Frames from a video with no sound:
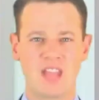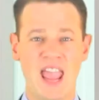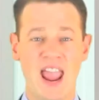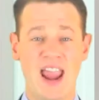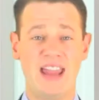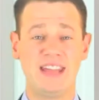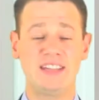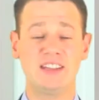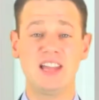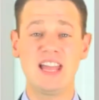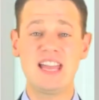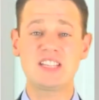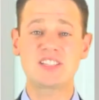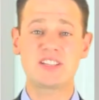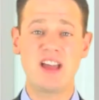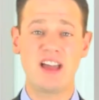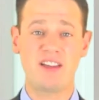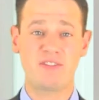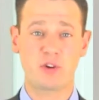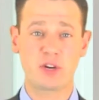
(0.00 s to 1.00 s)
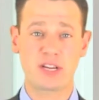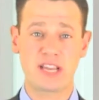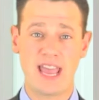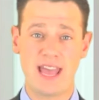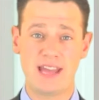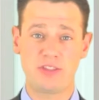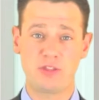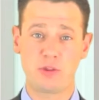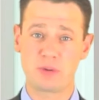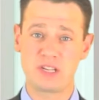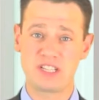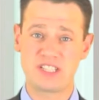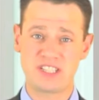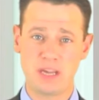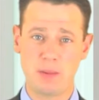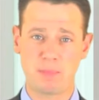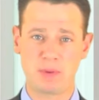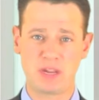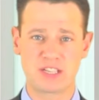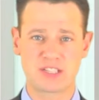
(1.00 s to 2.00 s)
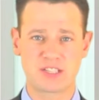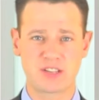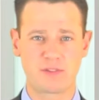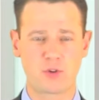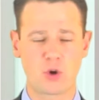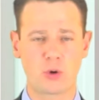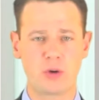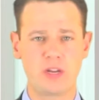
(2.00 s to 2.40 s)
And let's not forget the recipients of your